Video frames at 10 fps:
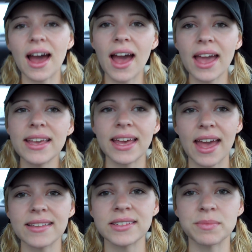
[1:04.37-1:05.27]
I
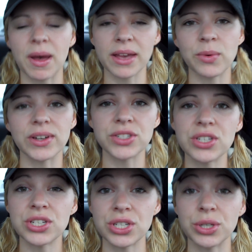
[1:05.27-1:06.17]
guess my
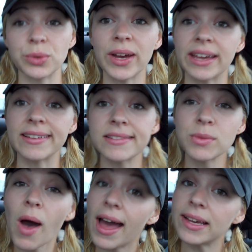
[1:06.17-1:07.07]
question to you
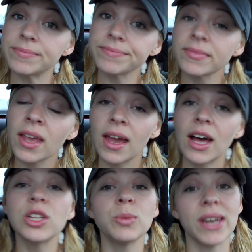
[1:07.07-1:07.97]
is why?
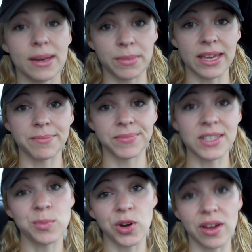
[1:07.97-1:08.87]
Illuminate me
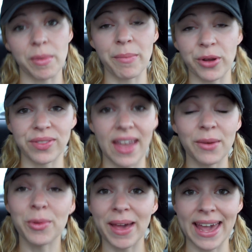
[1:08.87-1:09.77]
this morning on my birthday.
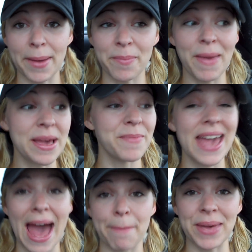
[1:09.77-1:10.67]
It will make me
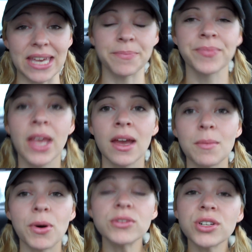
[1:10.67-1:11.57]
happy.
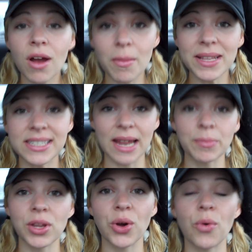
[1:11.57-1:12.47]
Post your comments
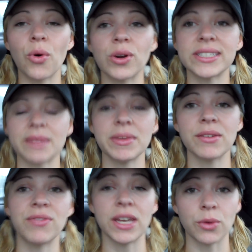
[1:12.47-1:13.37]
down below or send me
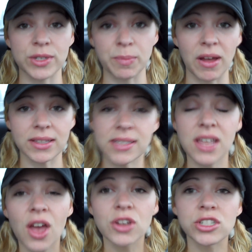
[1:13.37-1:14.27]
a video response
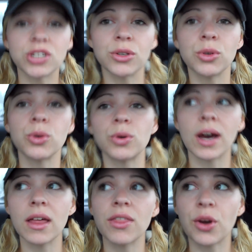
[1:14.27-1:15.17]

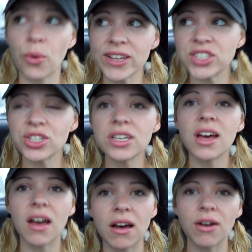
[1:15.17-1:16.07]
to the question
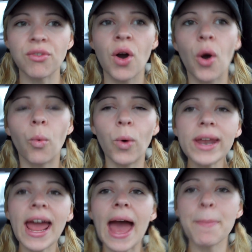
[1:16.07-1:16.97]
of
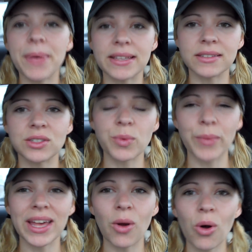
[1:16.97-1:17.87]
what happens when
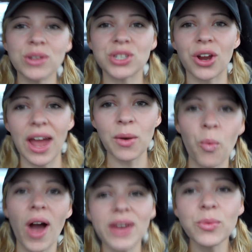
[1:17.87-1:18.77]
we get older
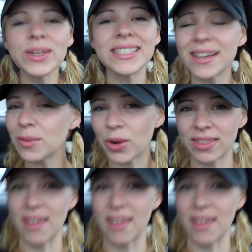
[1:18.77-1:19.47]
and why don't we celebrate